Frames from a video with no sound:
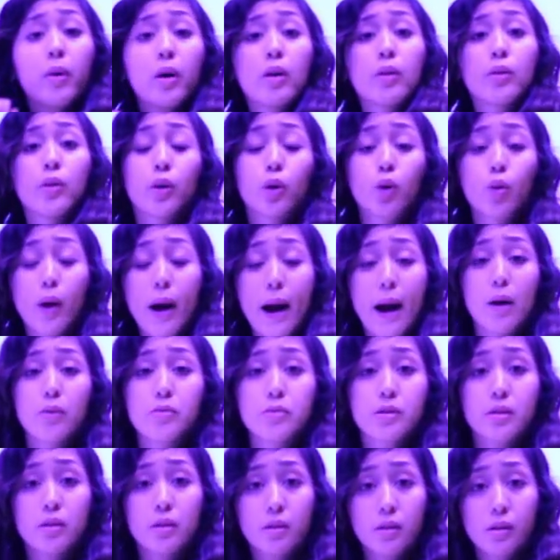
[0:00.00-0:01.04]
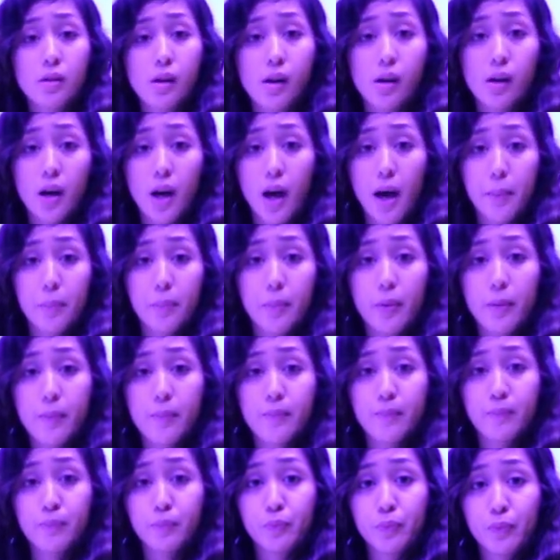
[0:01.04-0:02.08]
from the ground up,
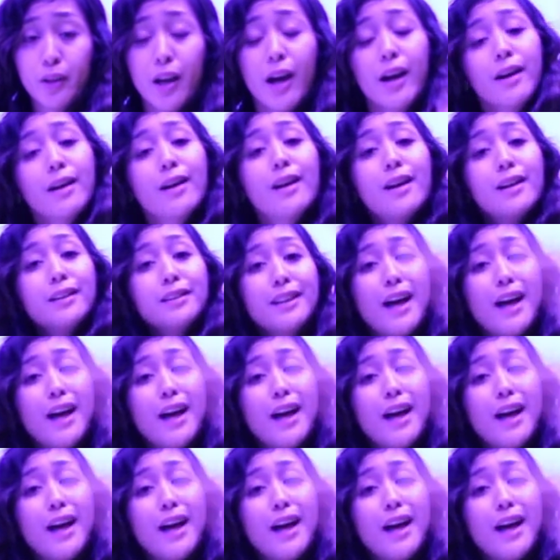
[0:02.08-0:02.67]
okay?